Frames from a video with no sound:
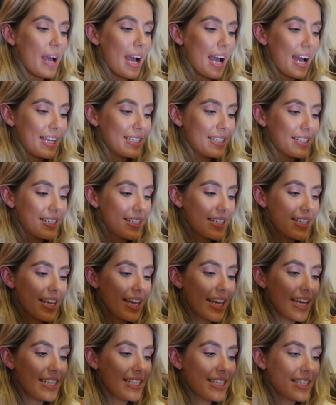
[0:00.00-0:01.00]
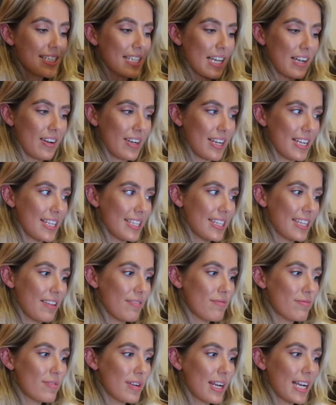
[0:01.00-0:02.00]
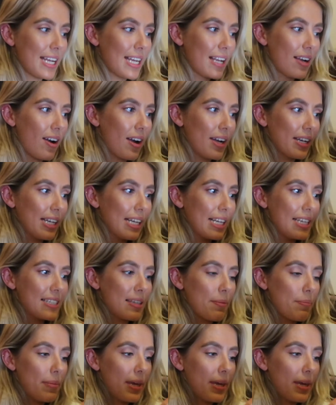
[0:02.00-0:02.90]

And inside, they really kindly sent